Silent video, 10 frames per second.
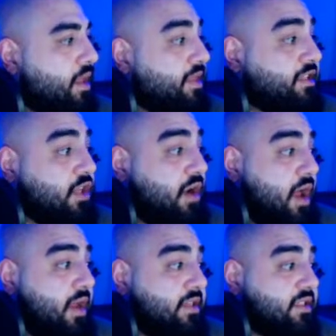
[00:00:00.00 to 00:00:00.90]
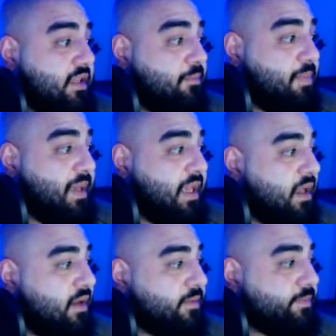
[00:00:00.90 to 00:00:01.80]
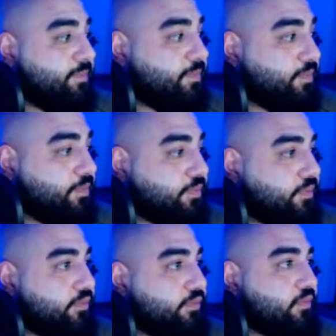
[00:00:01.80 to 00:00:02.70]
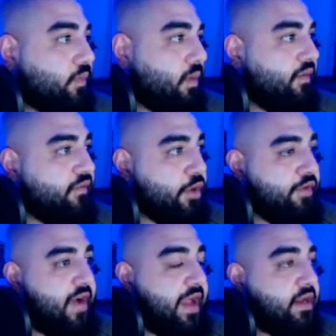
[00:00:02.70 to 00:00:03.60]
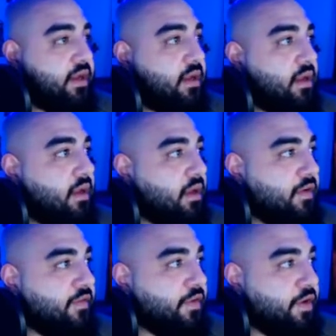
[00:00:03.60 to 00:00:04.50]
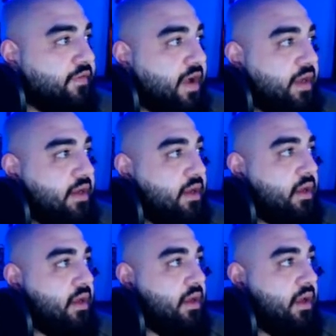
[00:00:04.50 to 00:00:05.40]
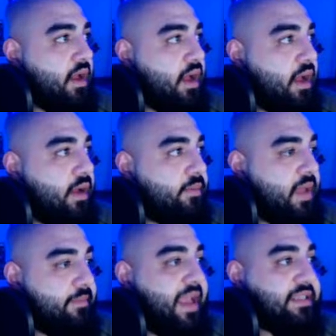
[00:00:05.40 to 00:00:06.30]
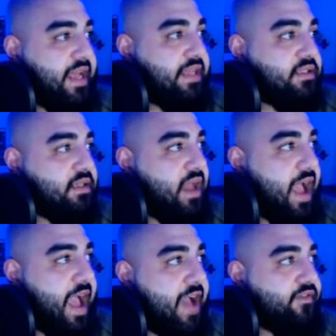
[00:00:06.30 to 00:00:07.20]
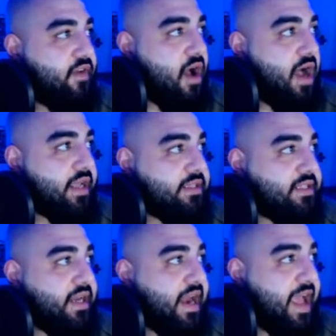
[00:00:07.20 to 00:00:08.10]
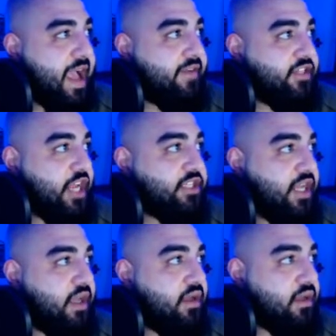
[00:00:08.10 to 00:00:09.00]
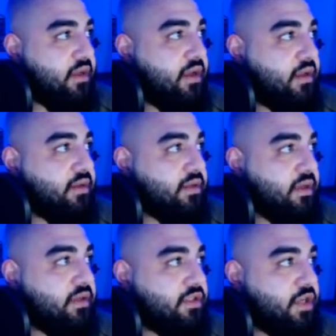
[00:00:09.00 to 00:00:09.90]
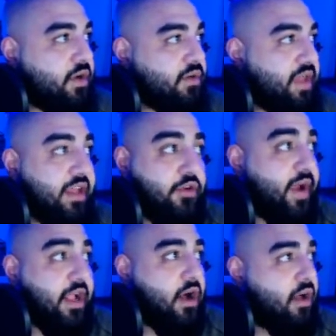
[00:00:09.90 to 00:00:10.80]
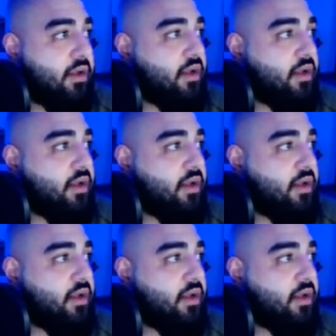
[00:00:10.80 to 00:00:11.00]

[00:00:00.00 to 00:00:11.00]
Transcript: This could honestly be for you fine. It makes sense. I have Hockenson and I have JJ. So great call.